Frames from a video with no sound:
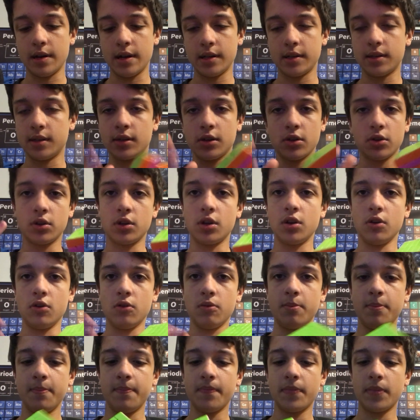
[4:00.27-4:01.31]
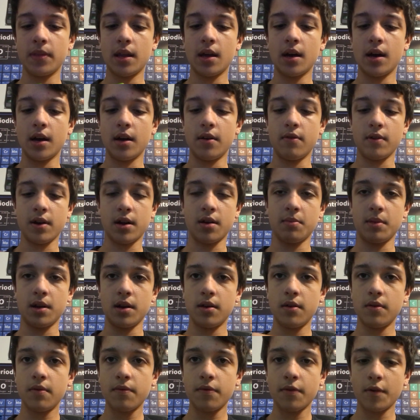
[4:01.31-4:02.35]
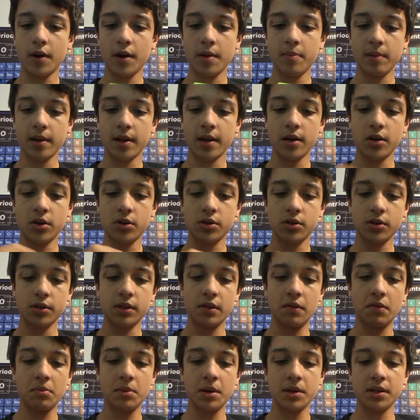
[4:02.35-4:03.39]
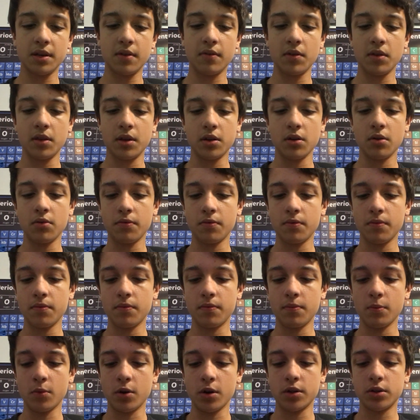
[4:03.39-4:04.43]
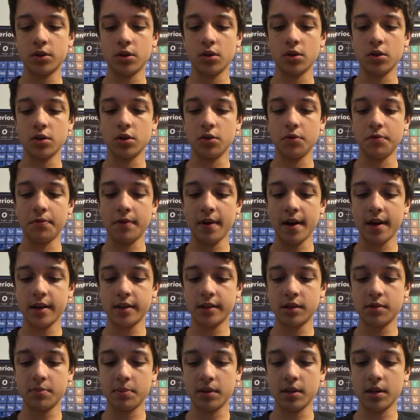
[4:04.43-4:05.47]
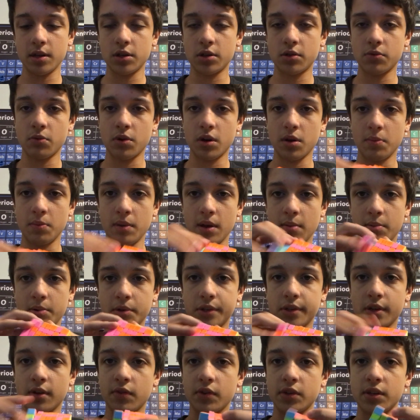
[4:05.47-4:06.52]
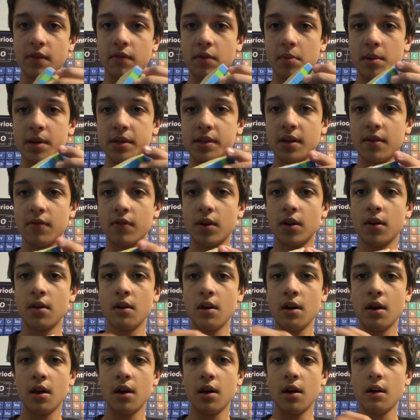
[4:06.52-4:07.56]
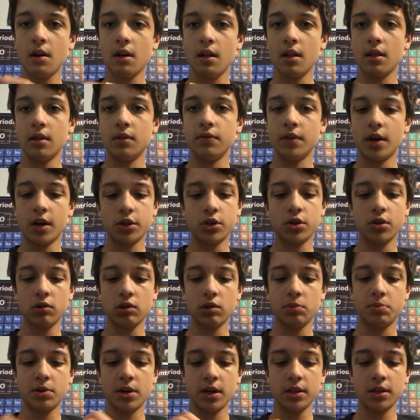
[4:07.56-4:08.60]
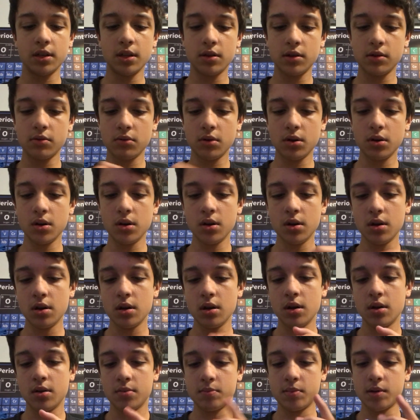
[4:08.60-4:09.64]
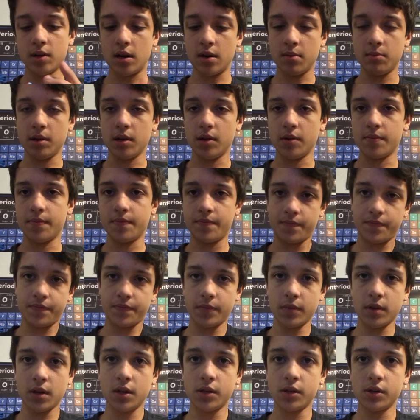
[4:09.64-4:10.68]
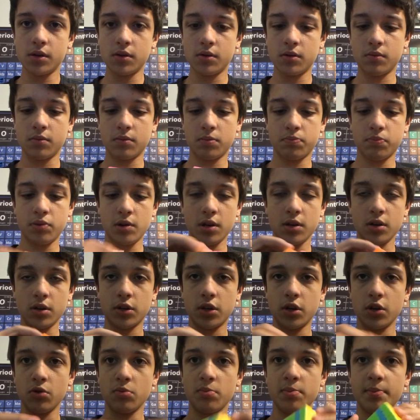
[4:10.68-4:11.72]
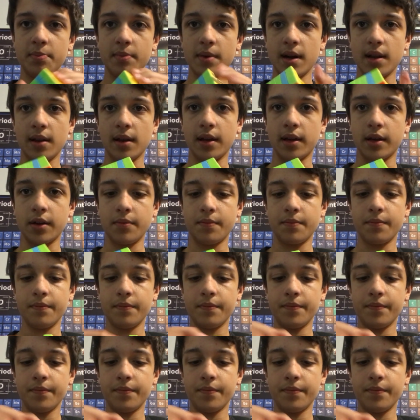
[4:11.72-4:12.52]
It's a good cube. I'd recommend it for any beginners on 7x7 that don't want to turn too fast, but they just want to be able to solve a 7x7. Not sure the price of this one, but I mean, it's a pretty good cube. I like it.